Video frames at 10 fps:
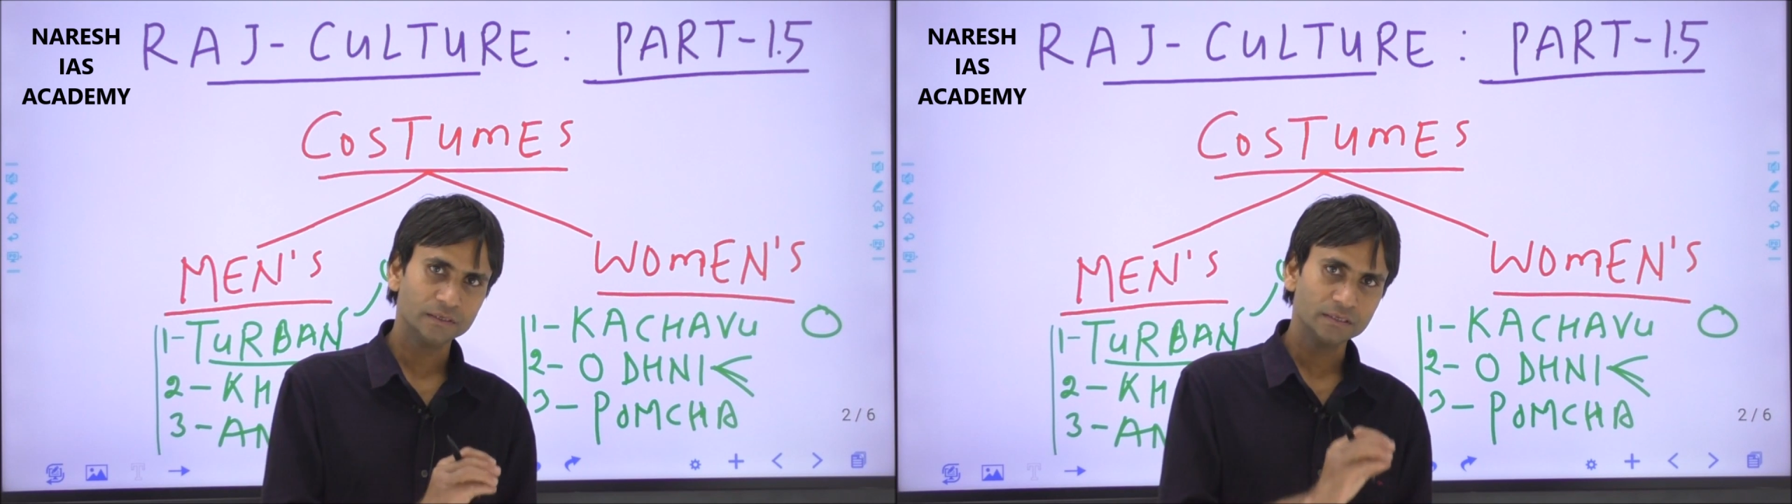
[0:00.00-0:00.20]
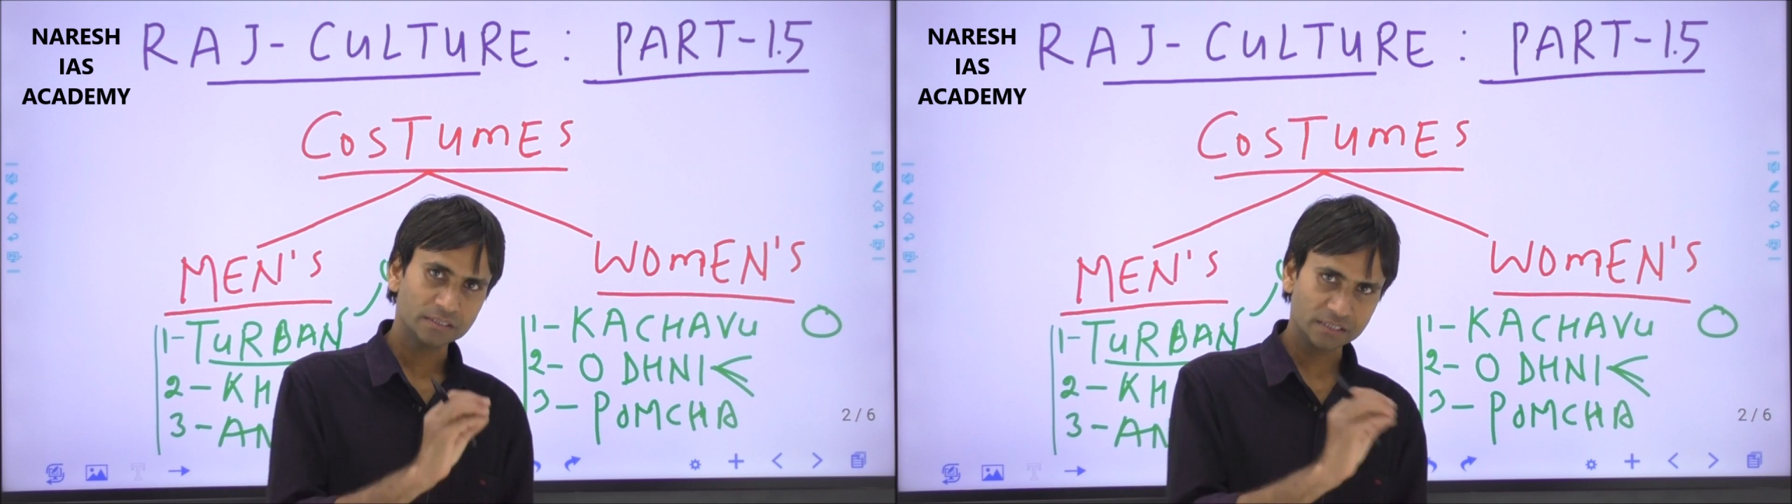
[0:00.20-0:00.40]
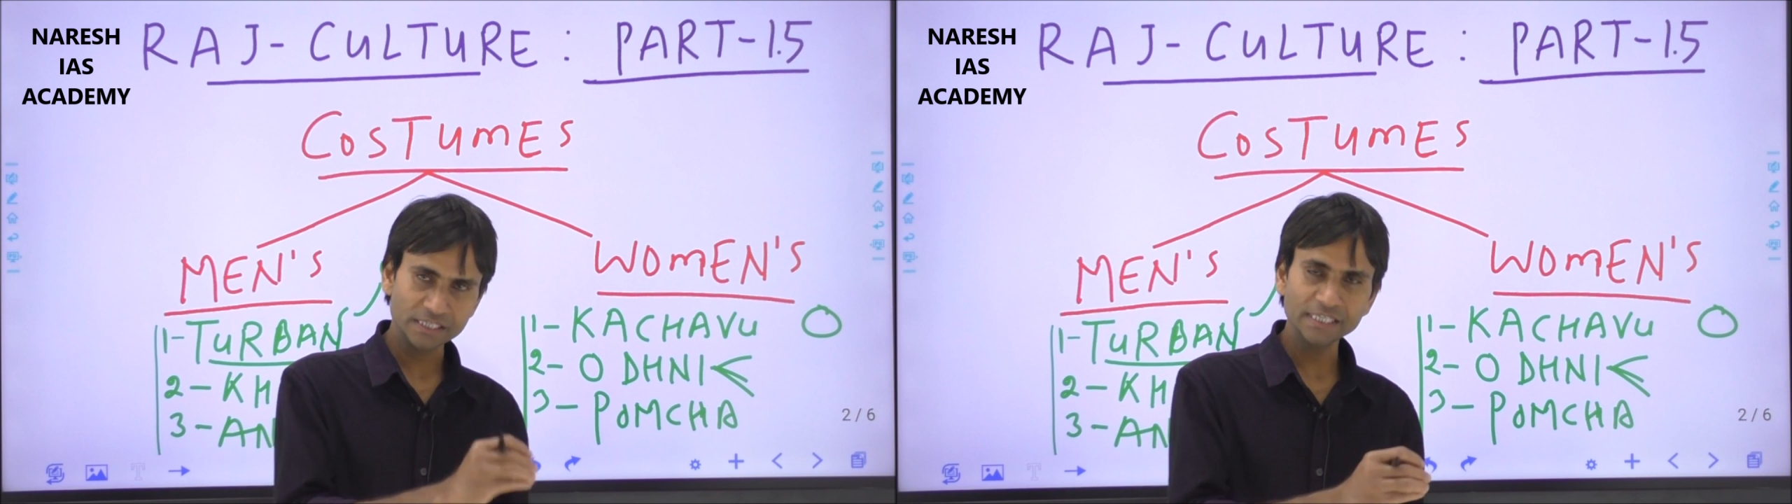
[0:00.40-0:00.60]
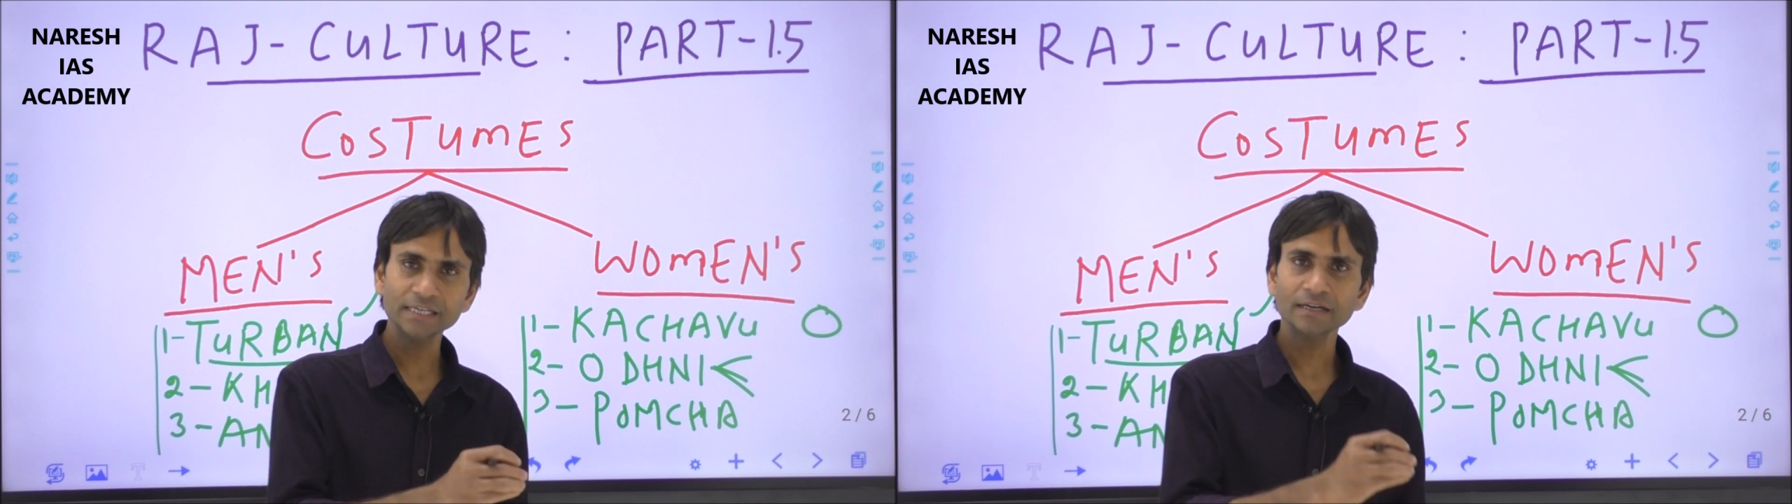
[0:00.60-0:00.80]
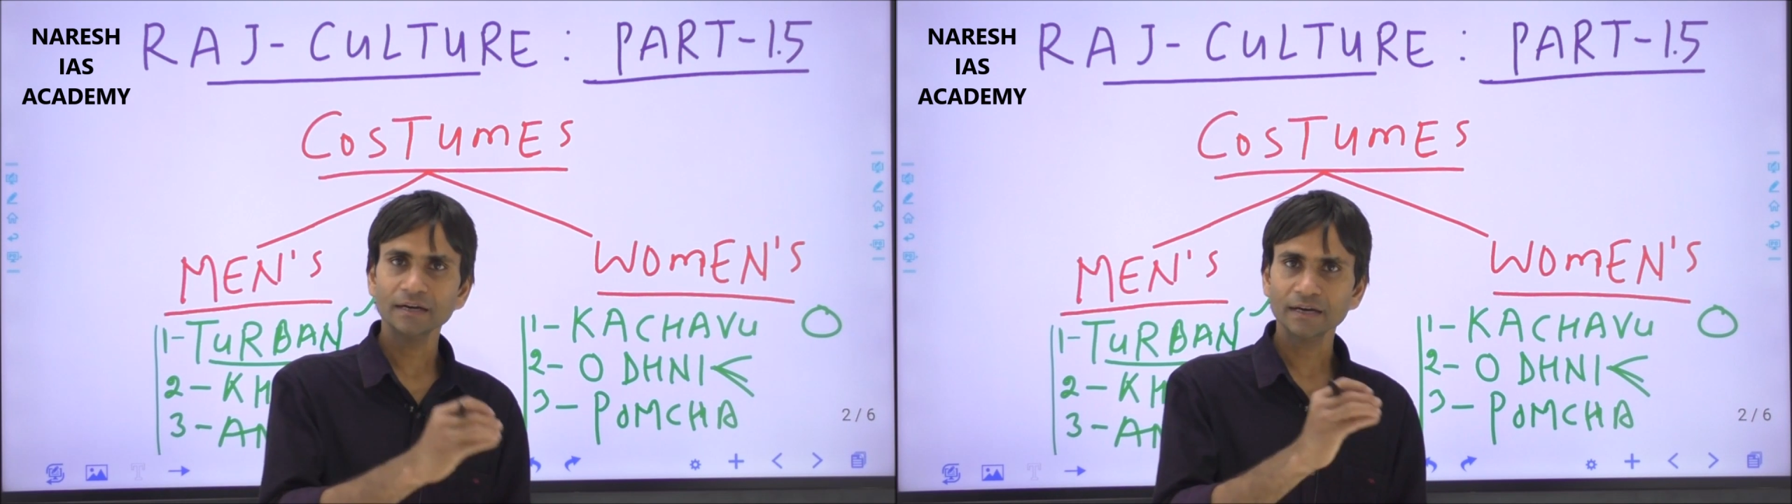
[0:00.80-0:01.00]

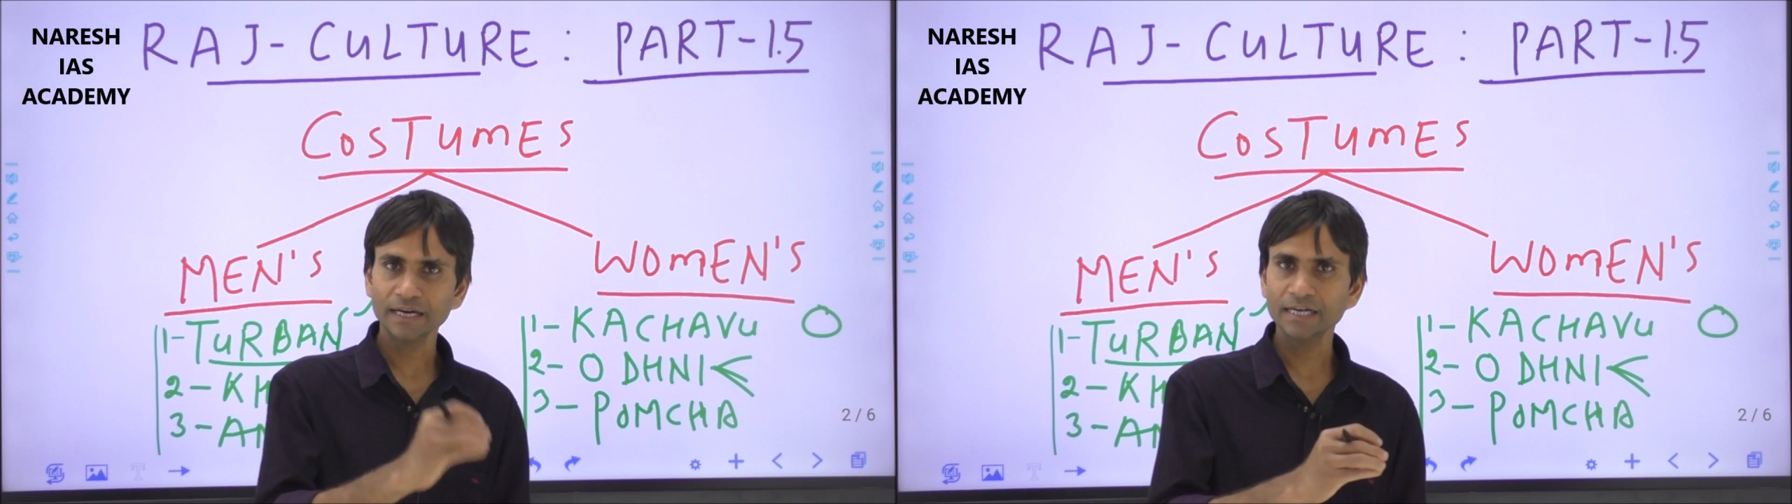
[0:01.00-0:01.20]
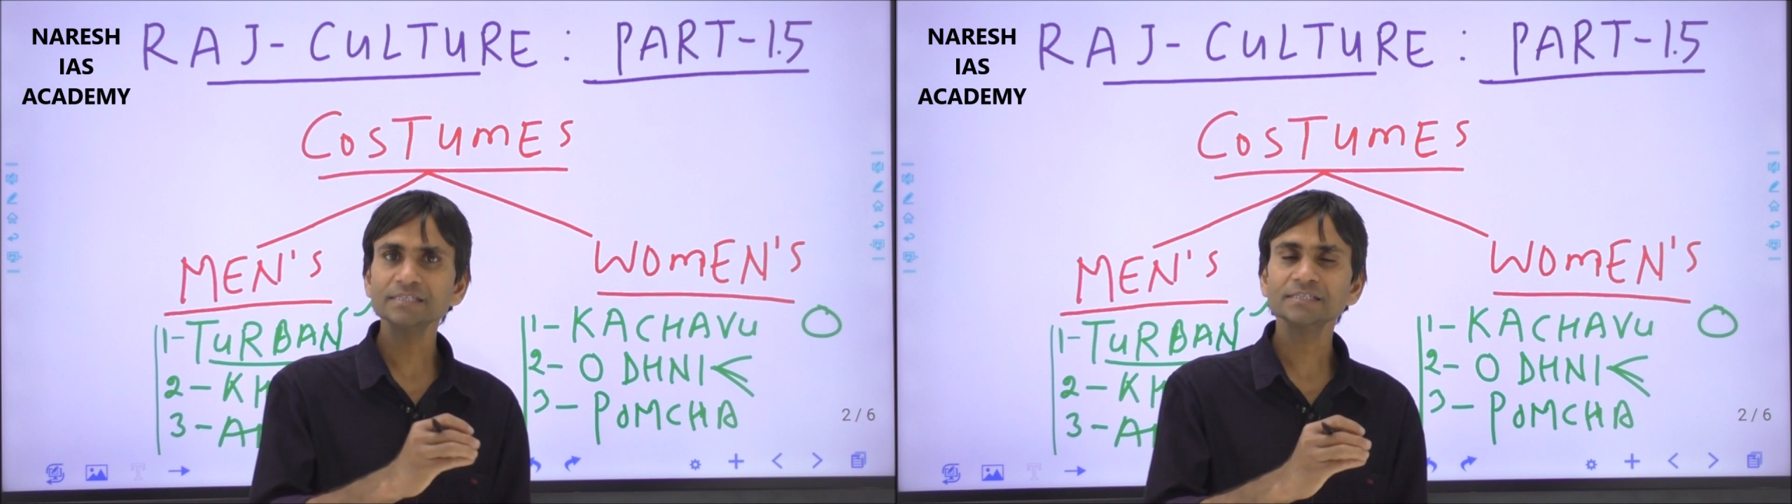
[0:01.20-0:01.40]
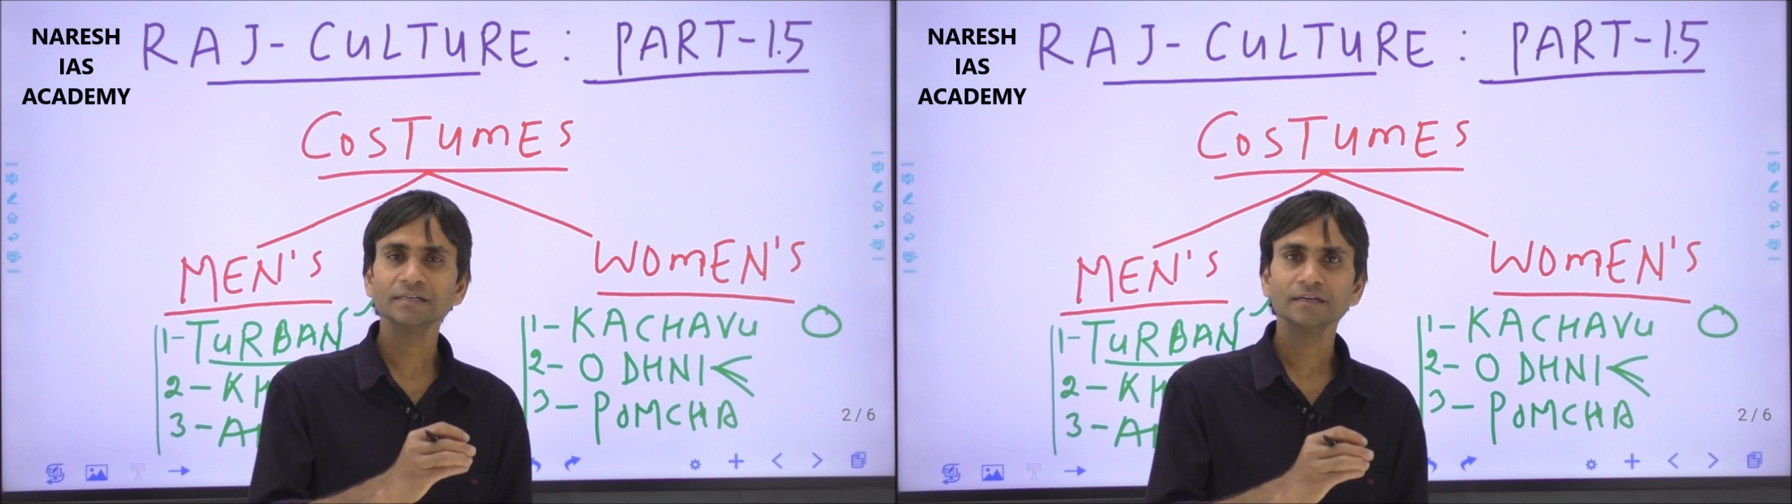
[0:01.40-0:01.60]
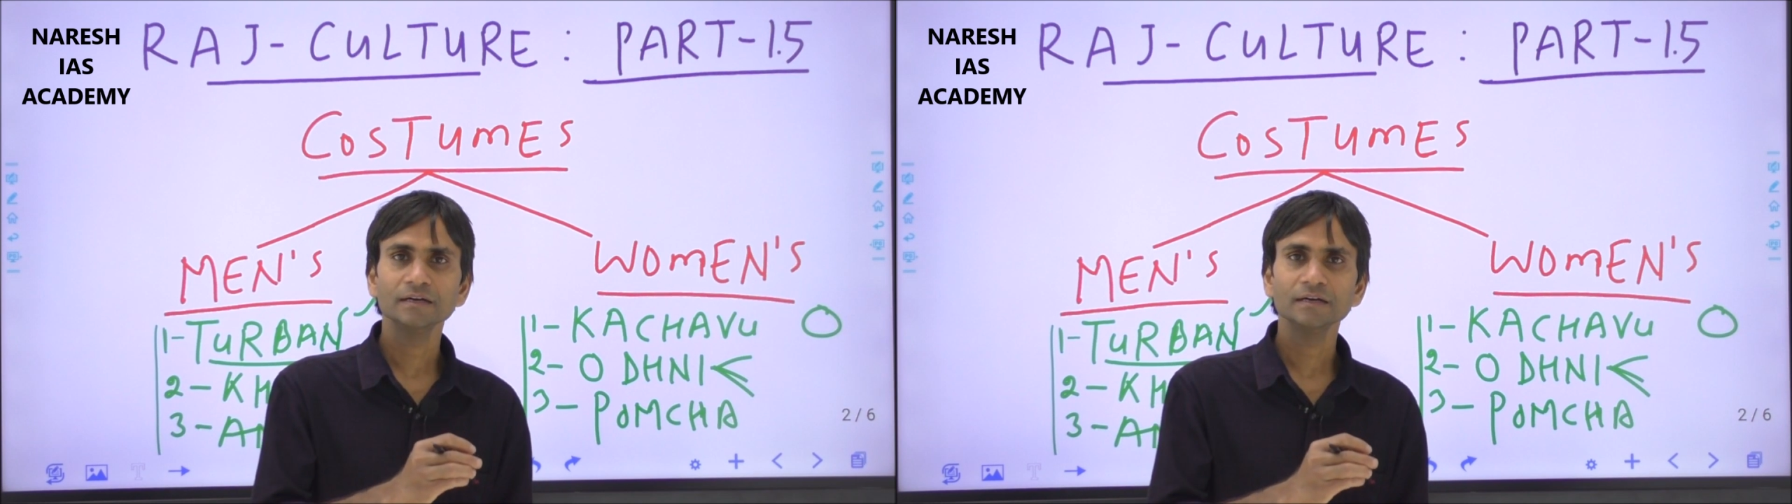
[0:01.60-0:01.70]
she has